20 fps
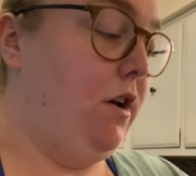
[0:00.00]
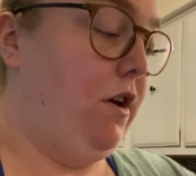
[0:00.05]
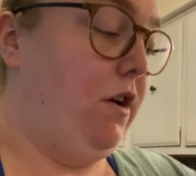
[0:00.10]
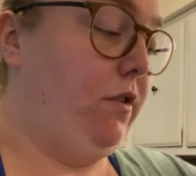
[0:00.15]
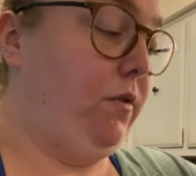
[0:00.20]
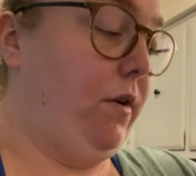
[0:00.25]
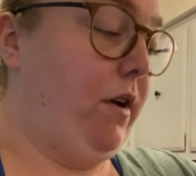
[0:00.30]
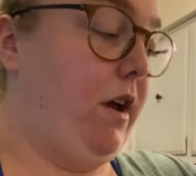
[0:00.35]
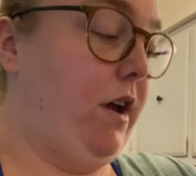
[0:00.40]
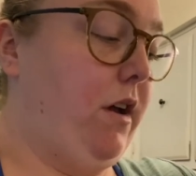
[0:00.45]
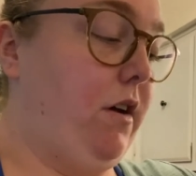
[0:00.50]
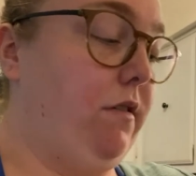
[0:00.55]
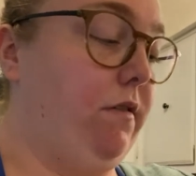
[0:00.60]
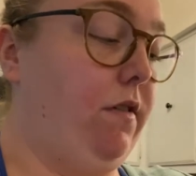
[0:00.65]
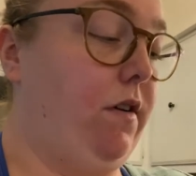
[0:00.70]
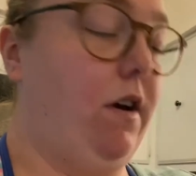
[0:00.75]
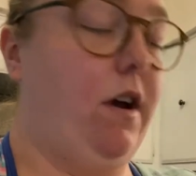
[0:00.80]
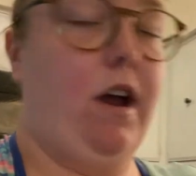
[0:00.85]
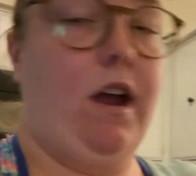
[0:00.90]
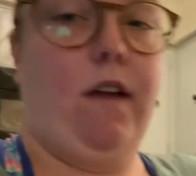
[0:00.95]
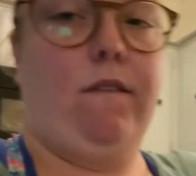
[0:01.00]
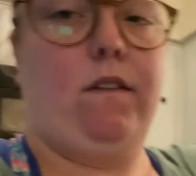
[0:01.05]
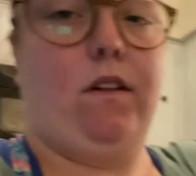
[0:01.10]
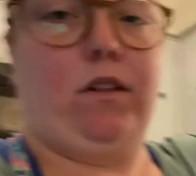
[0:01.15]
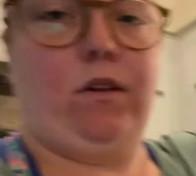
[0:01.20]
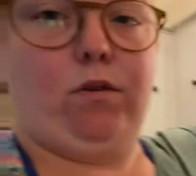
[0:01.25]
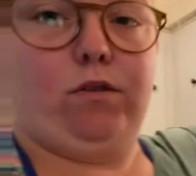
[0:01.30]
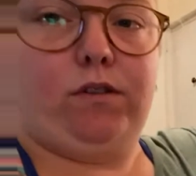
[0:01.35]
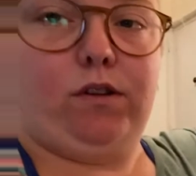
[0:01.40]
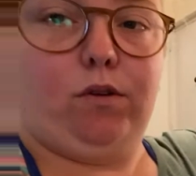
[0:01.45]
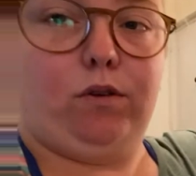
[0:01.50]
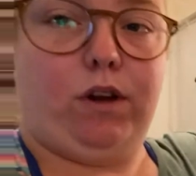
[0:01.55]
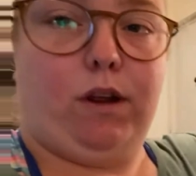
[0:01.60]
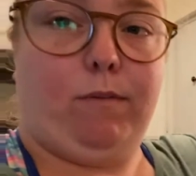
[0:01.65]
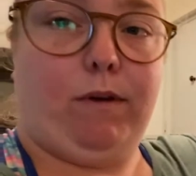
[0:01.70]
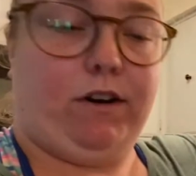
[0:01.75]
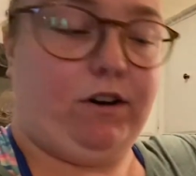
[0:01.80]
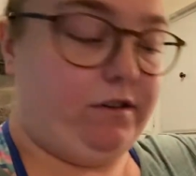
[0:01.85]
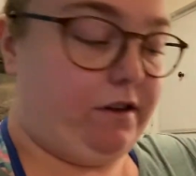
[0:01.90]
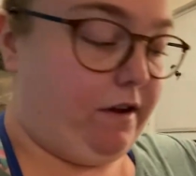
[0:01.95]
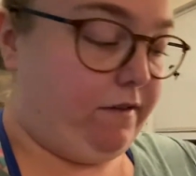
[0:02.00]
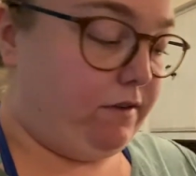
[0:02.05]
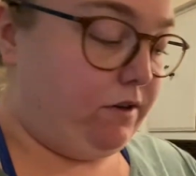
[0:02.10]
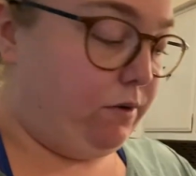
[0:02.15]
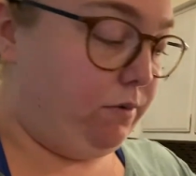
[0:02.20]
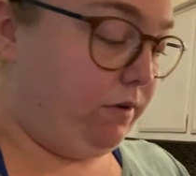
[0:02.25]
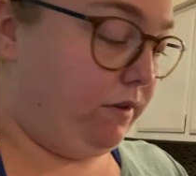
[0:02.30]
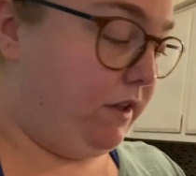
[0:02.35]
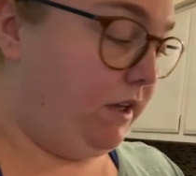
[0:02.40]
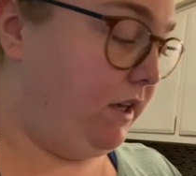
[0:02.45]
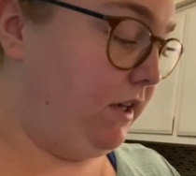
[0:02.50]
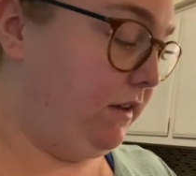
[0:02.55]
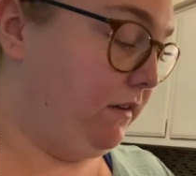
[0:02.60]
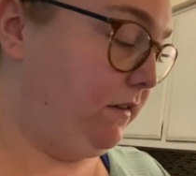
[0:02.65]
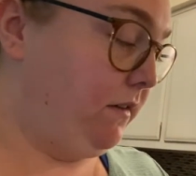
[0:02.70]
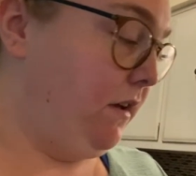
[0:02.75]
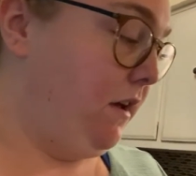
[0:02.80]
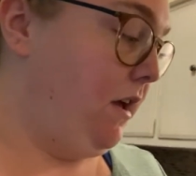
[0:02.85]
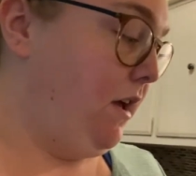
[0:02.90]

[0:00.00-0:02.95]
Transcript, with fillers: So I have, I have the low sodium. I just have two of these.